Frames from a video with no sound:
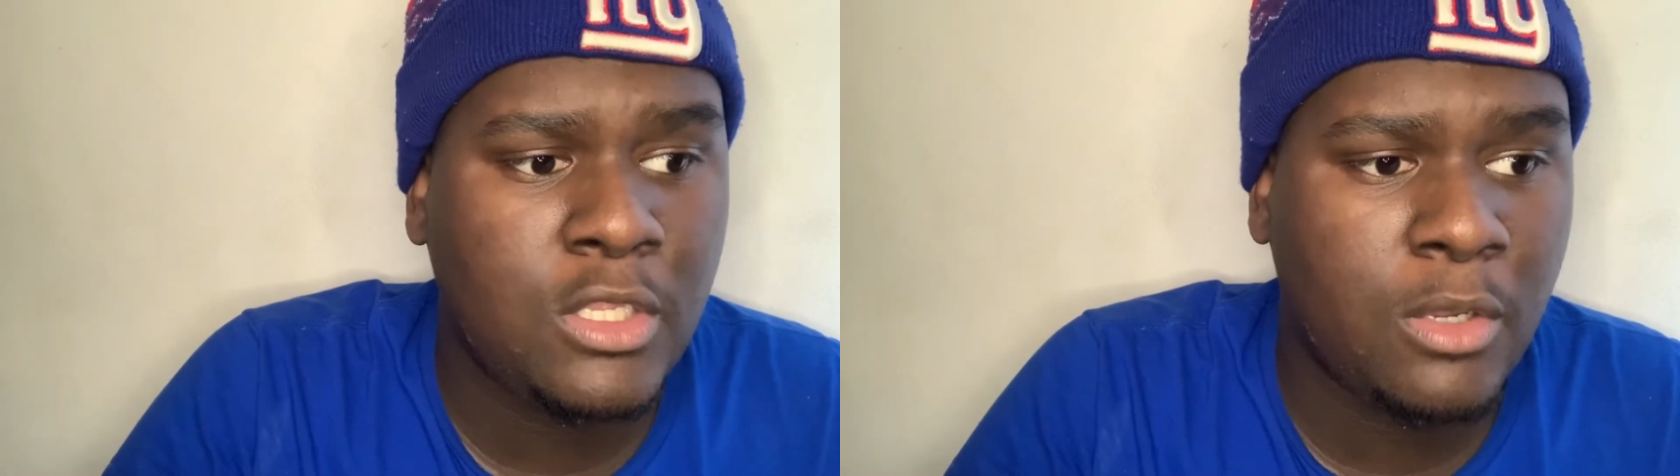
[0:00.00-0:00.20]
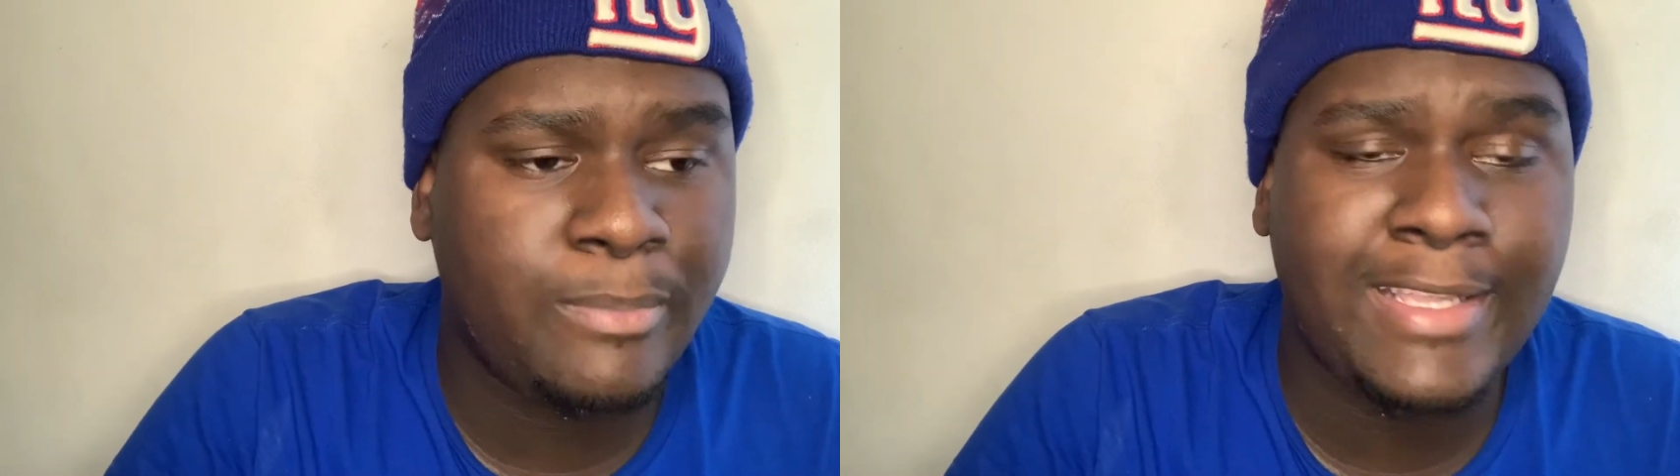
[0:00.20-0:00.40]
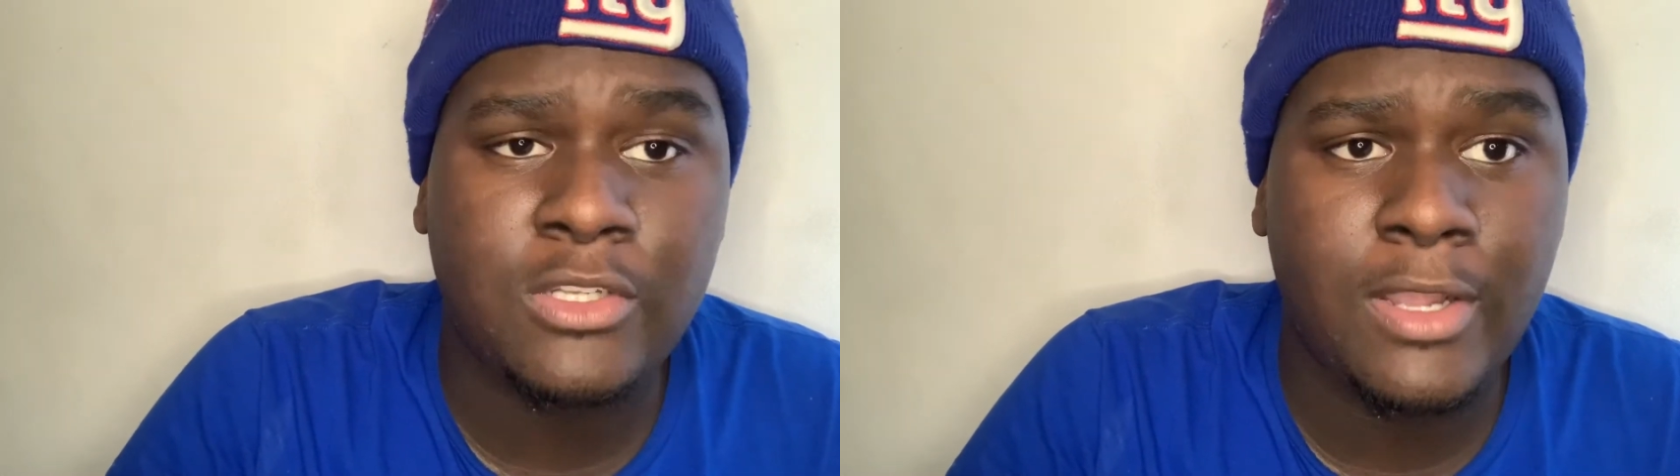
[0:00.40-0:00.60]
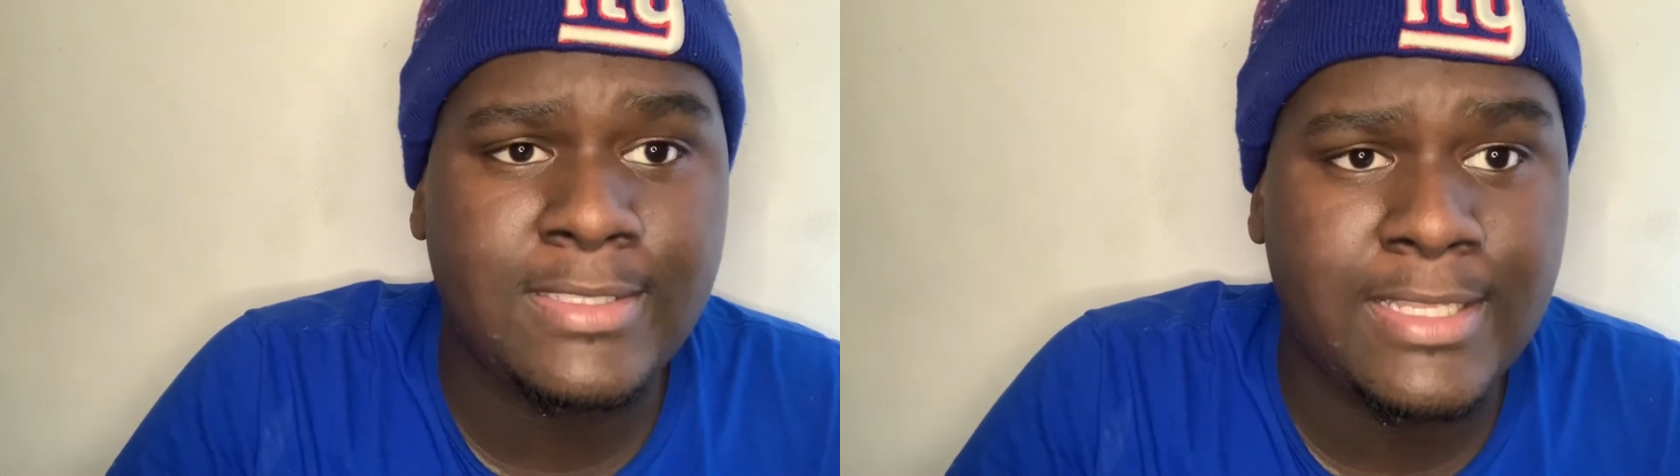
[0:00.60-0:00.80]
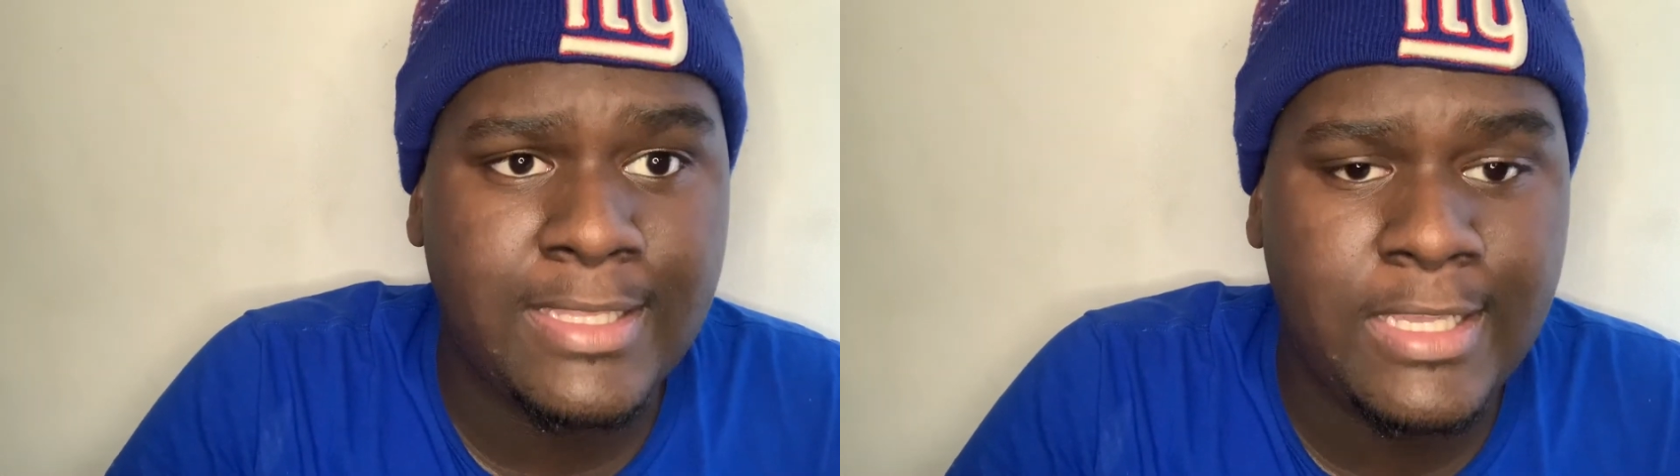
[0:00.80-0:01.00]
best guards
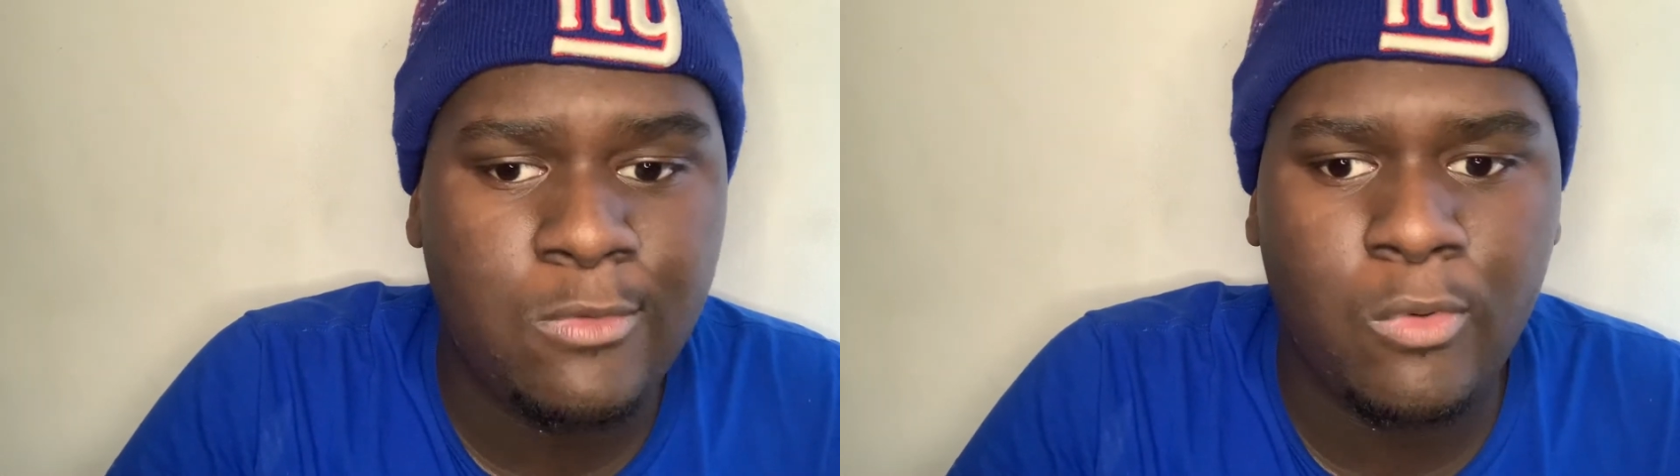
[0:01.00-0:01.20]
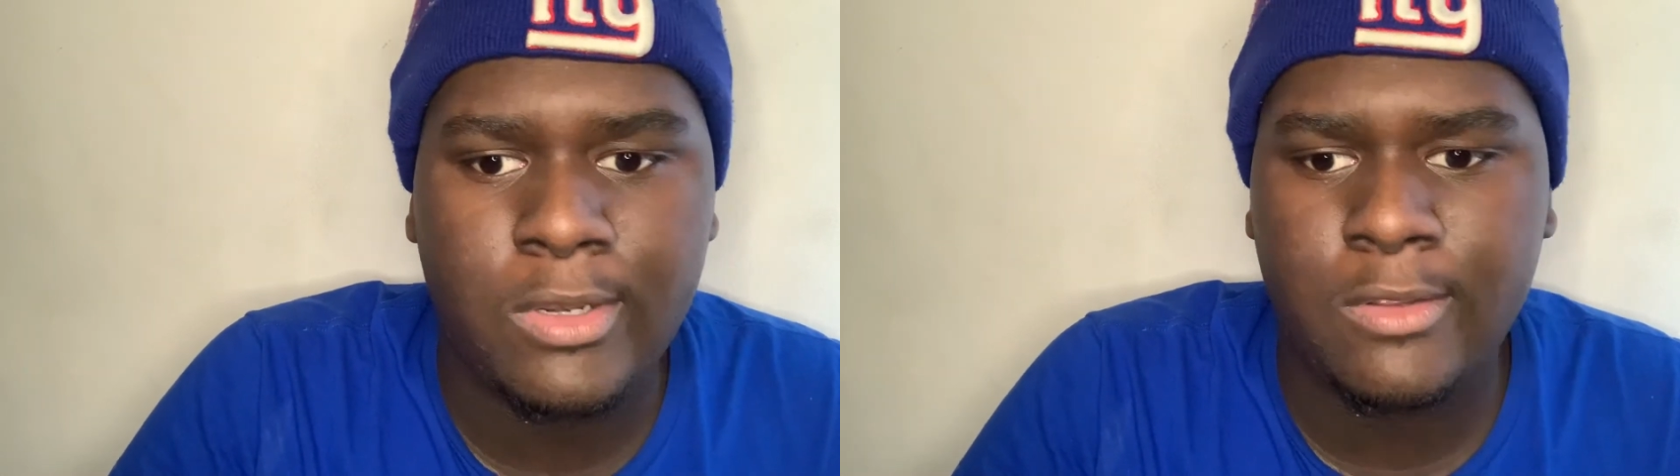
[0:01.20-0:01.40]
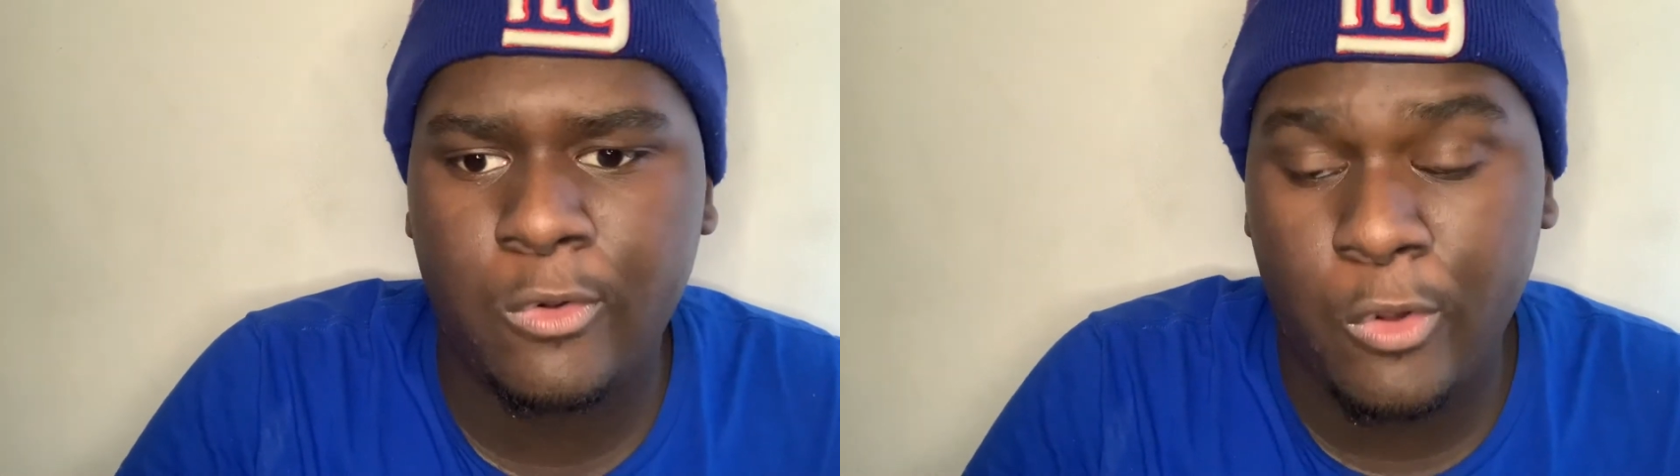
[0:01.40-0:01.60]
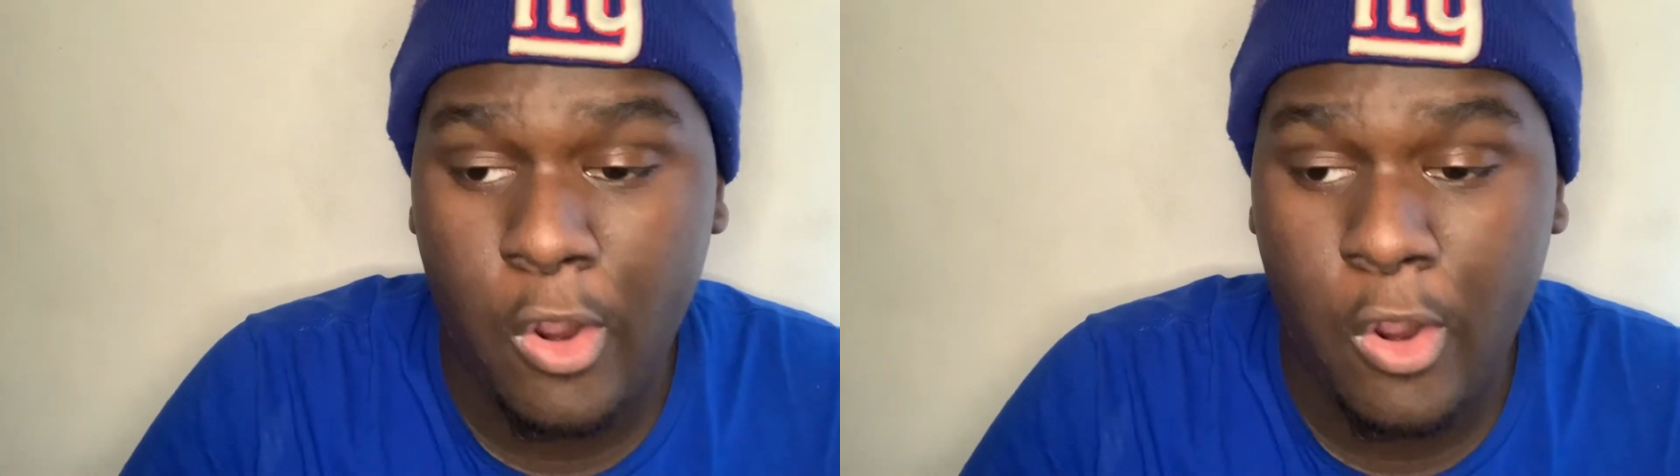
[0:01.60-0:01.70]
in the league, one or